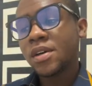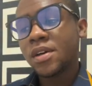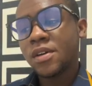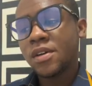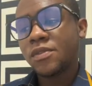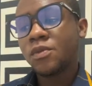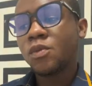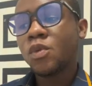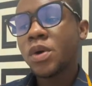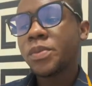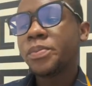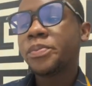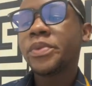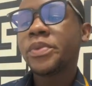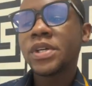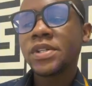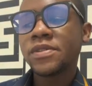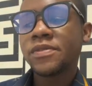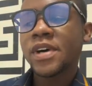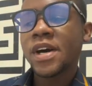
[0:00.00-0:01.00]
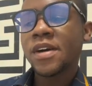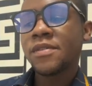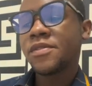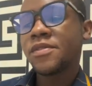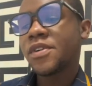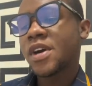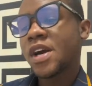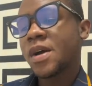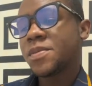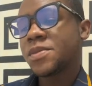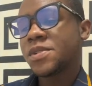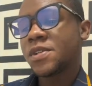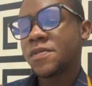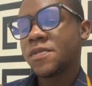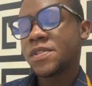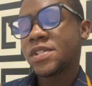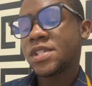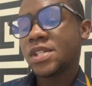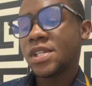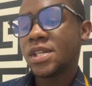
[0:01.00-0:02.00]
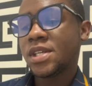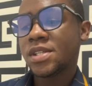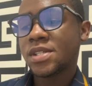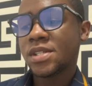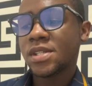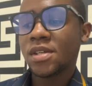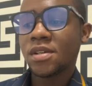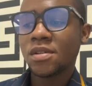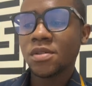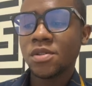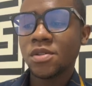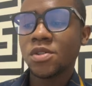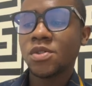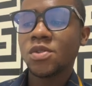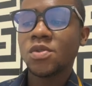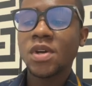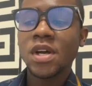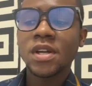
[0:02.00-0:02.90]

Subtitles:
If 1.5 grams of CaCl2